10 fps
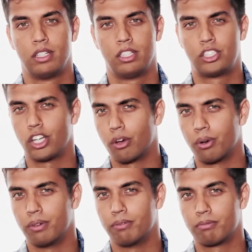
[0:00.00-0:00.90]

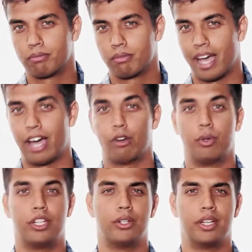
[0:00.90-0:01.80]
So, how do
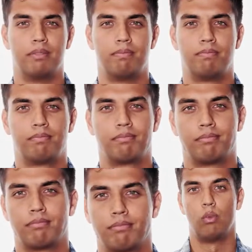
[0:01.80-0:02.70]
we do it?
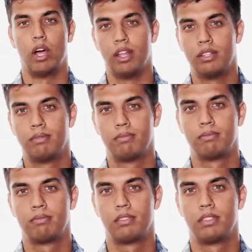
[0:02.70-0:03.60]
Well,
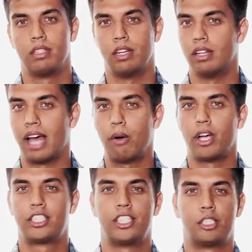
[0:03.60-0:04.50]
allow
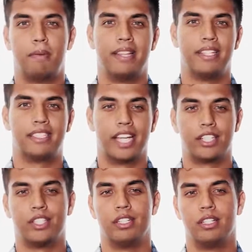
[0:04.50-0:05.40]
us to spend this
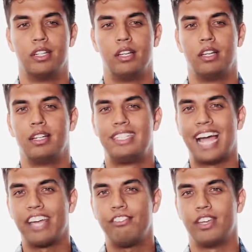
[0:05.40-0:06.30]
session
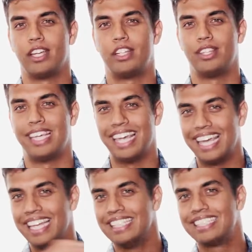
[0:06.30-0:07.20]
diving into the
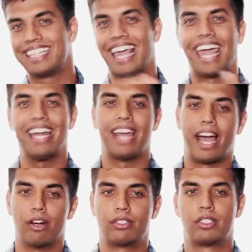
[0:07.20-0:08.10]
ins and
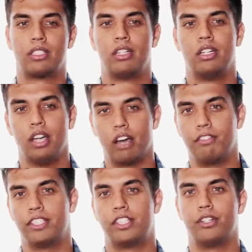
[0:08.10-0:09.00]
outs of
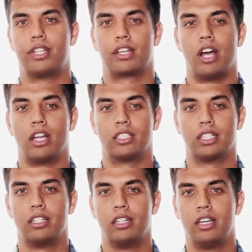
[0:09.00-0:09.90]
this new
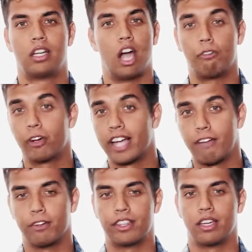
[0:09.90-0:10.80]
technology, covering
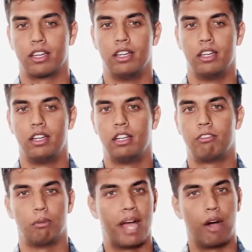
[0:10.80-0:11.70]
everything
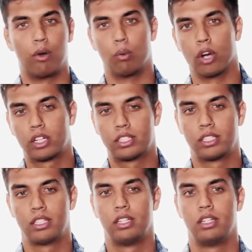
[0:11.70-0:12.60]
from how it works,